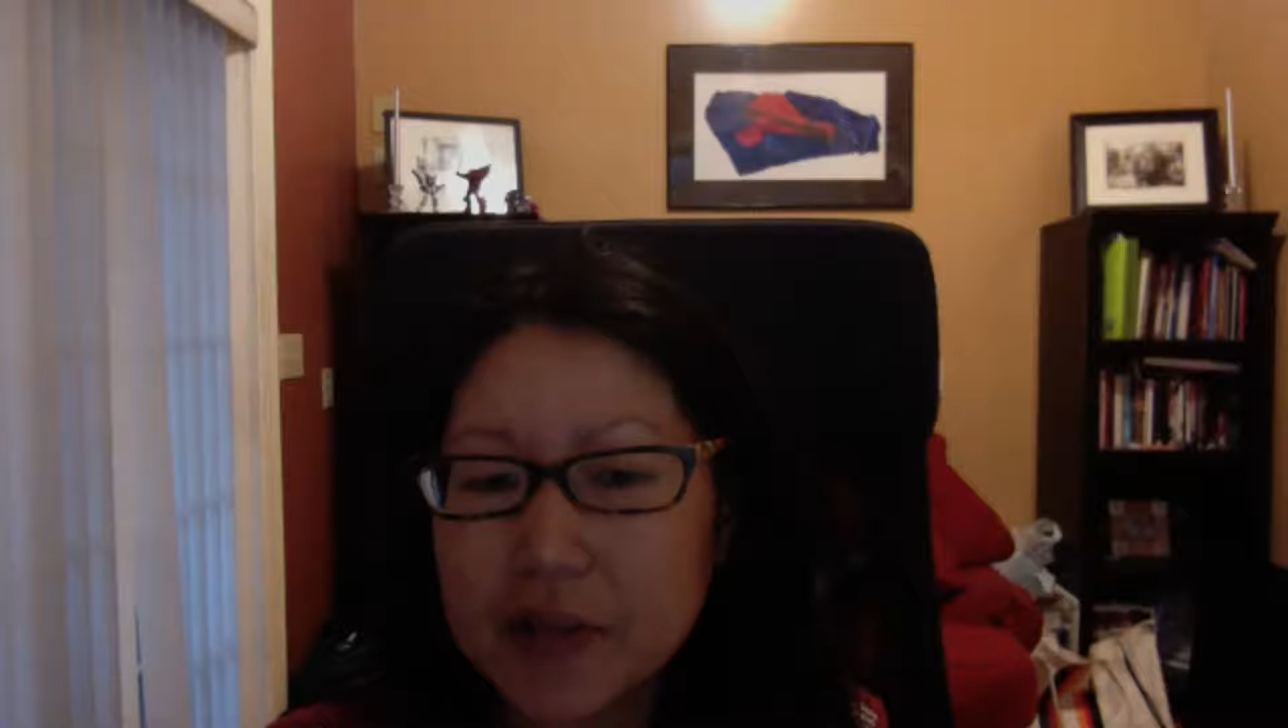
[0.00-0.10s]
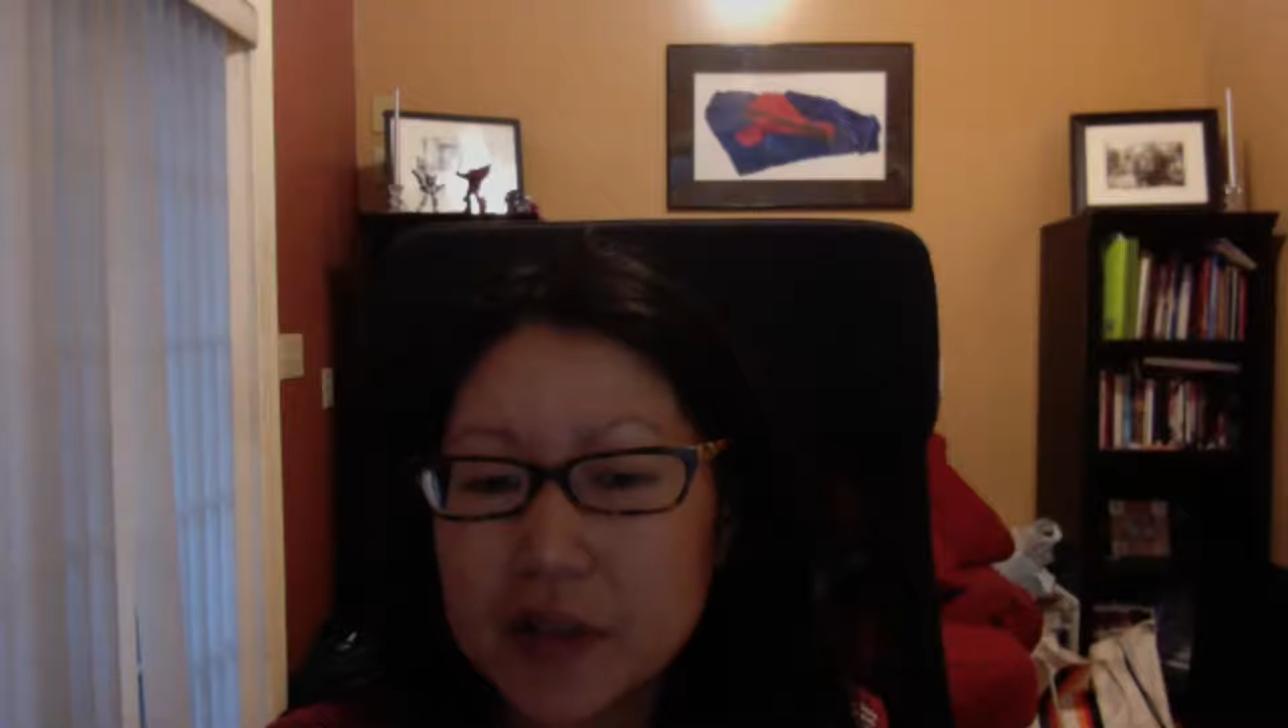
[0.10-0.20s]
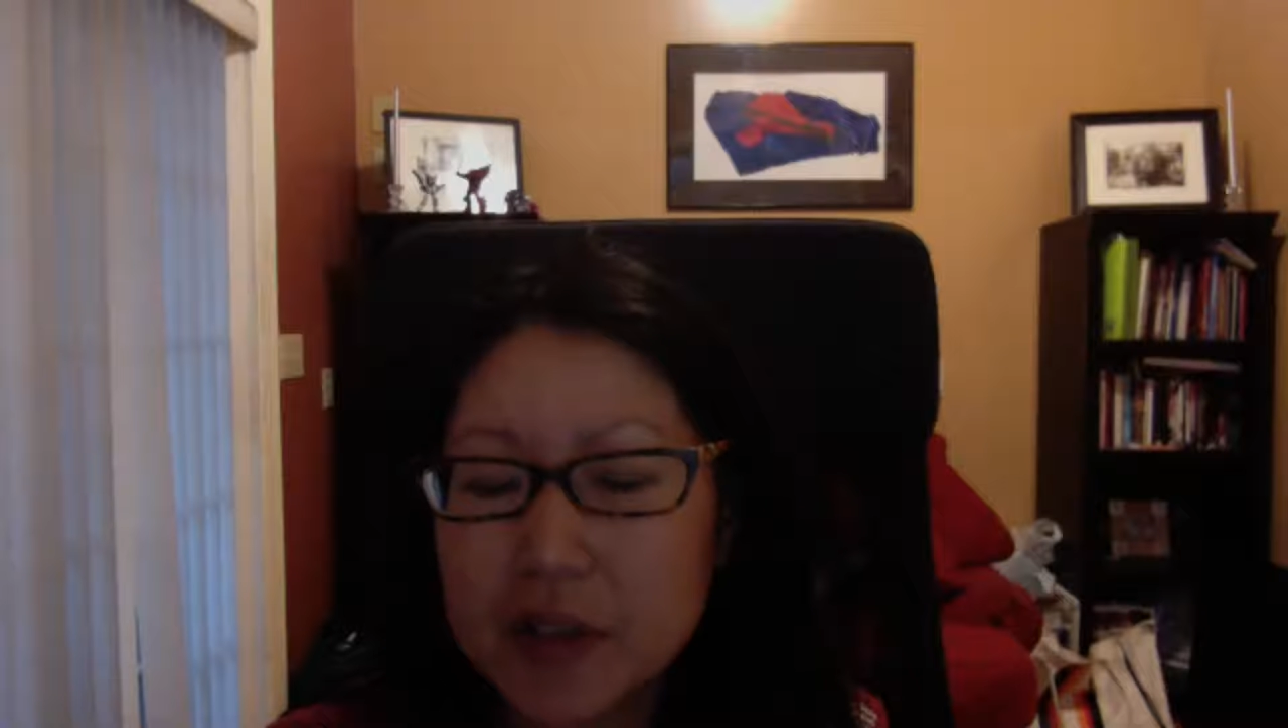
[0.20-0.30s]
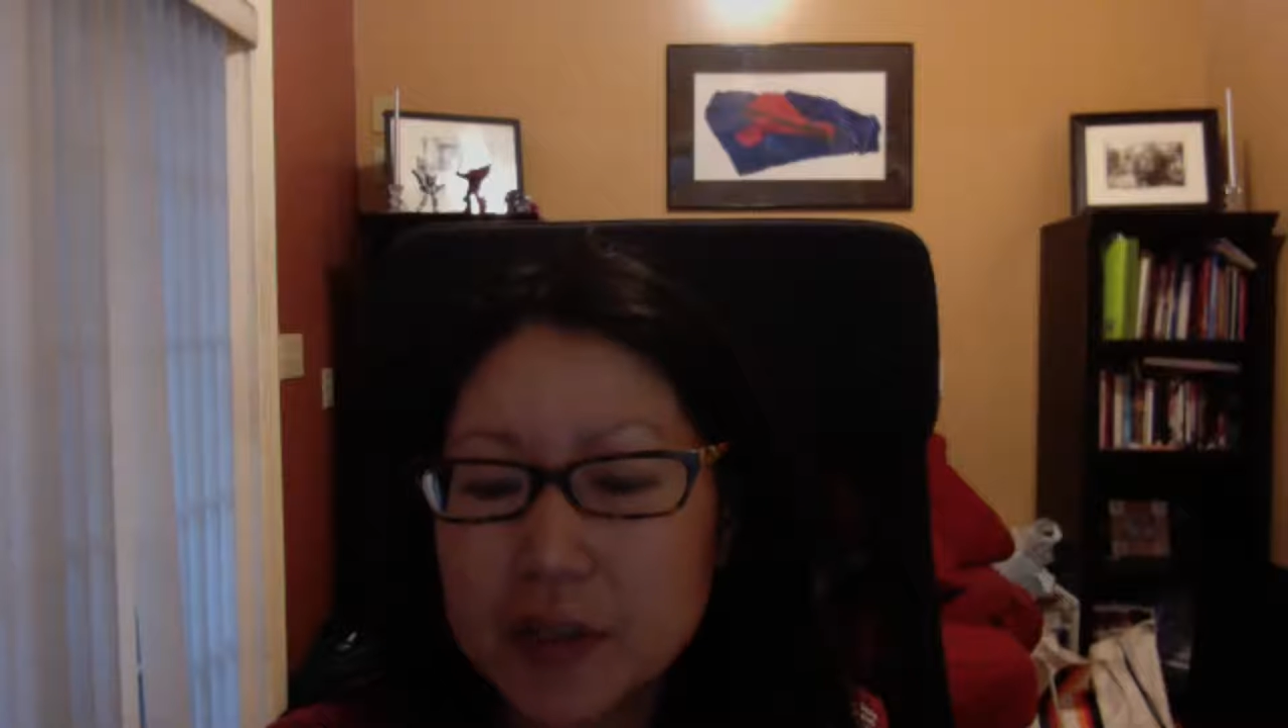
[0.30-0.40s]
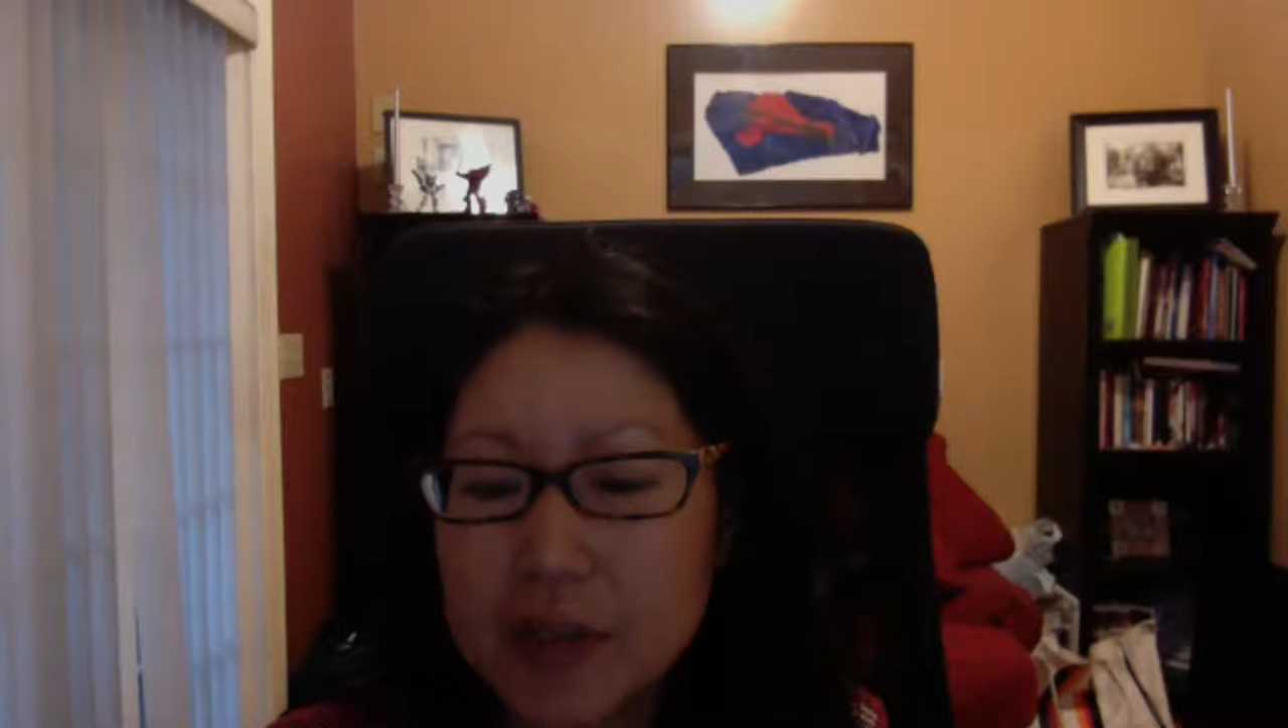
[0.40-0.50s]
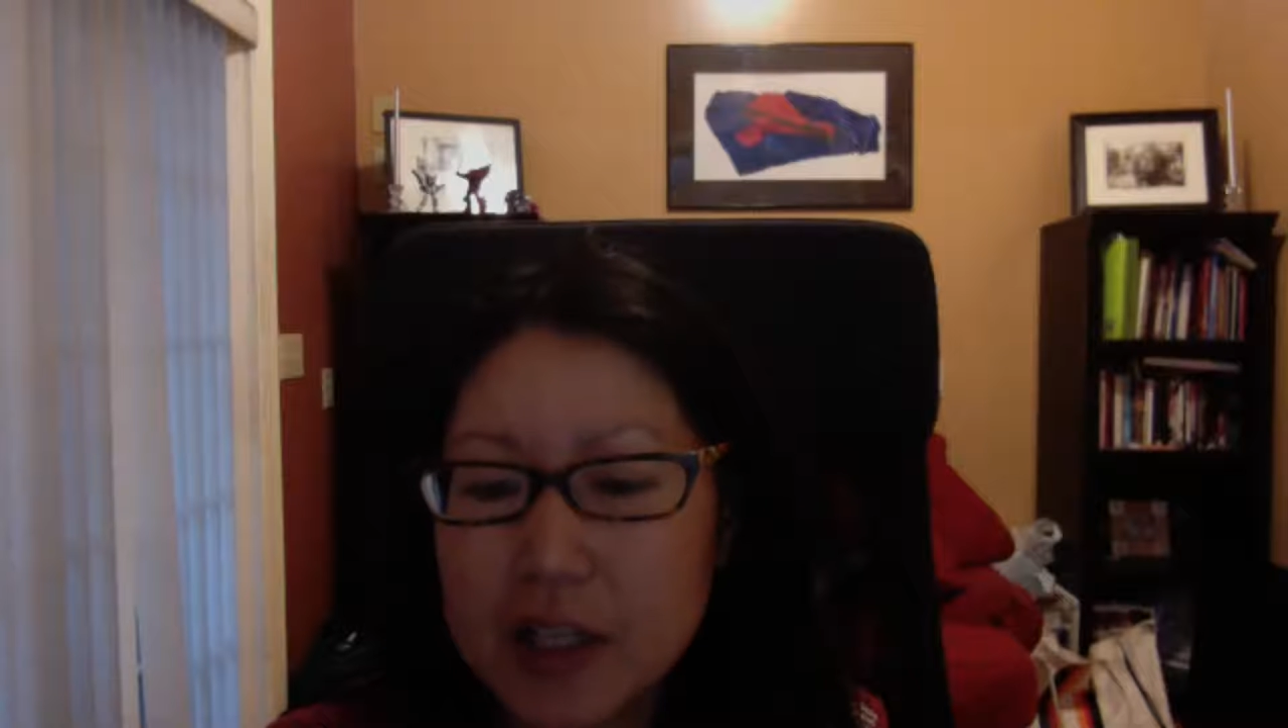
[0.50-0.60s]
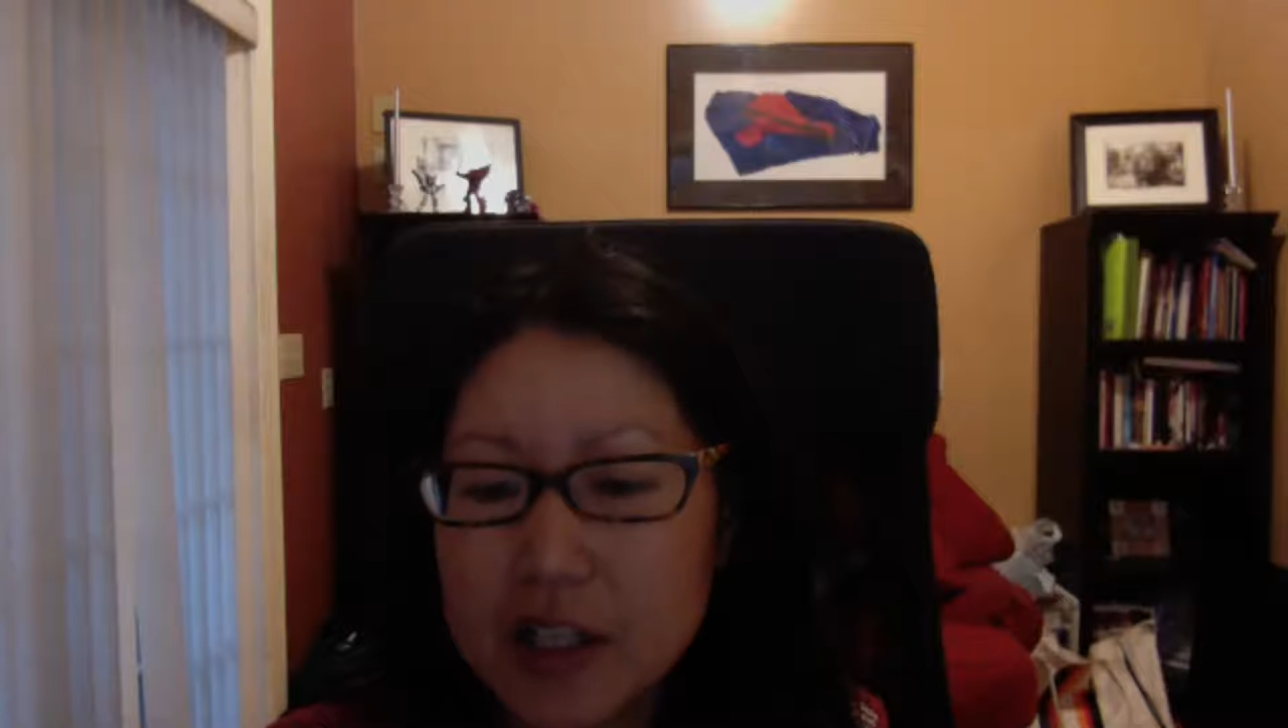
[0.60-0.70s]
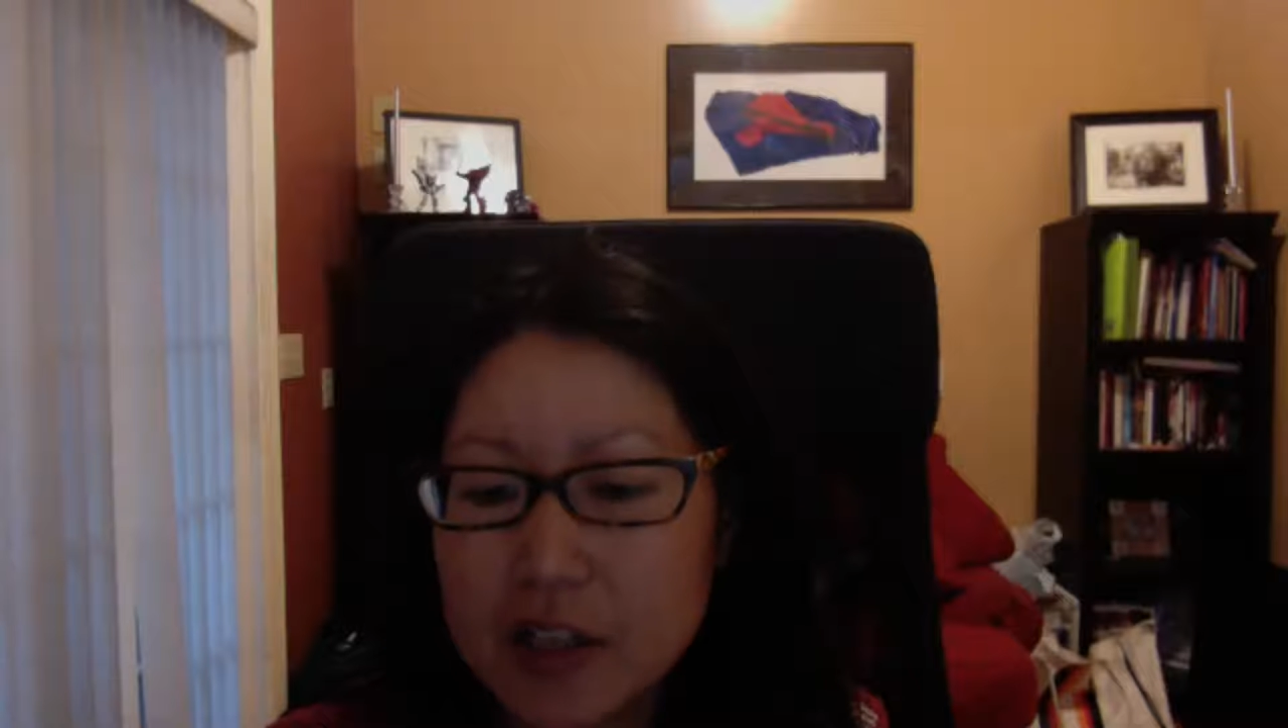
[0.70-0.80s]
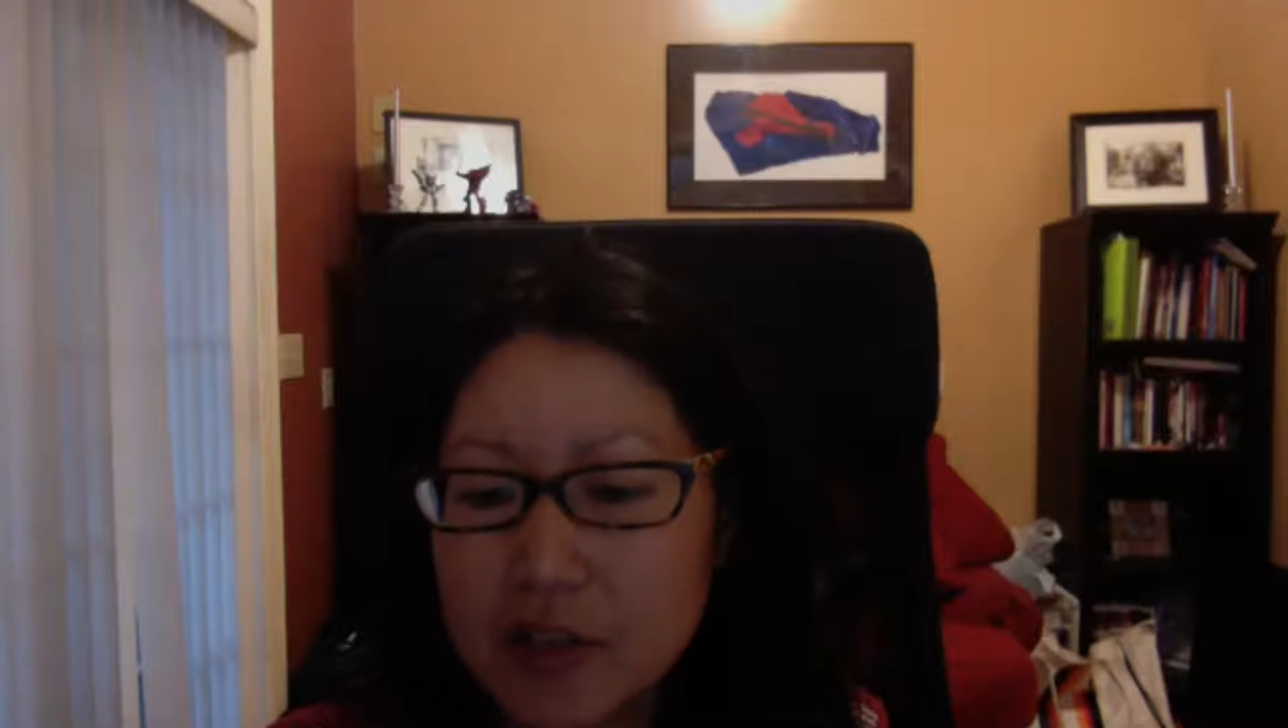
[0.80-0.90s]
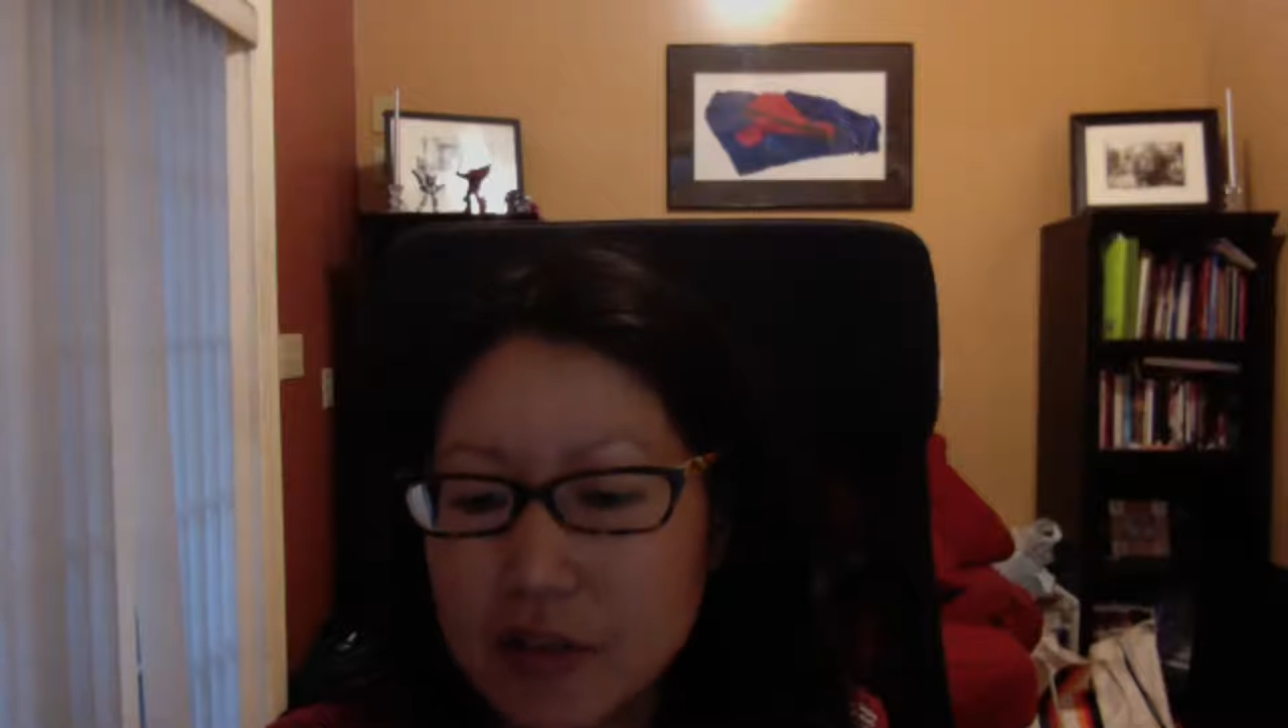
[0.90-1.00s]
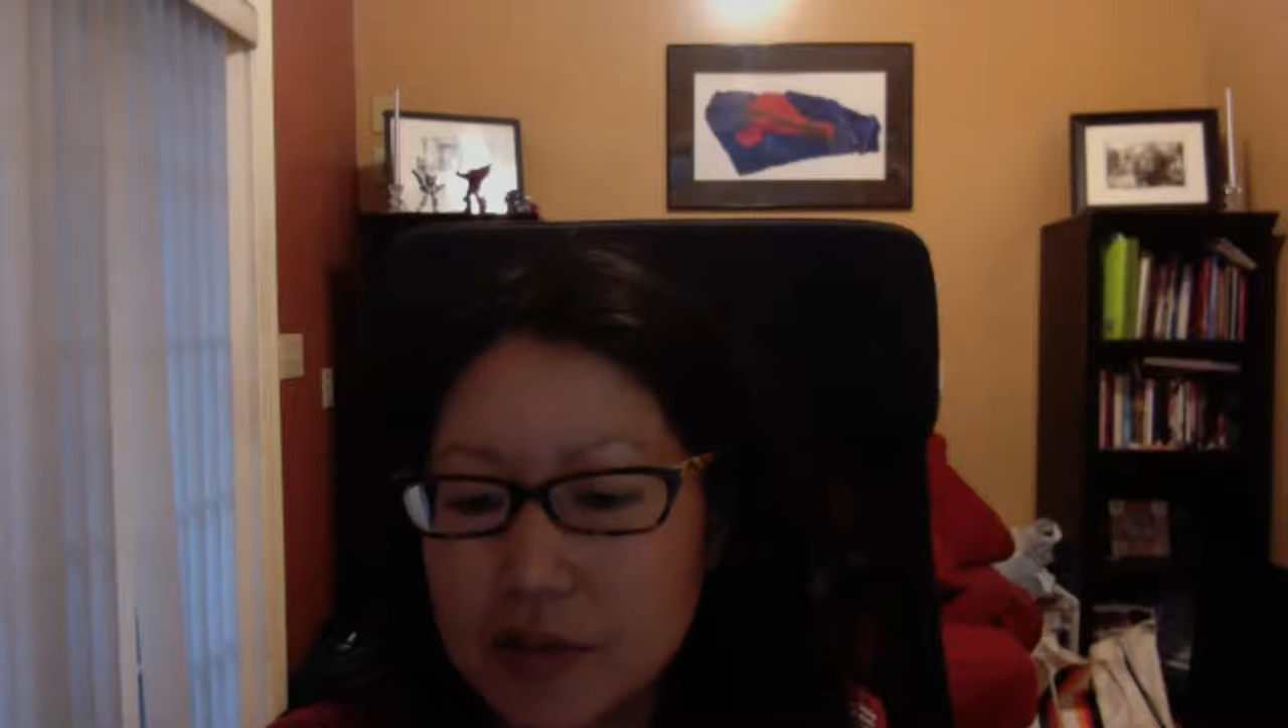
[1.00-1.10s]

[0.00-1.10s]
going to be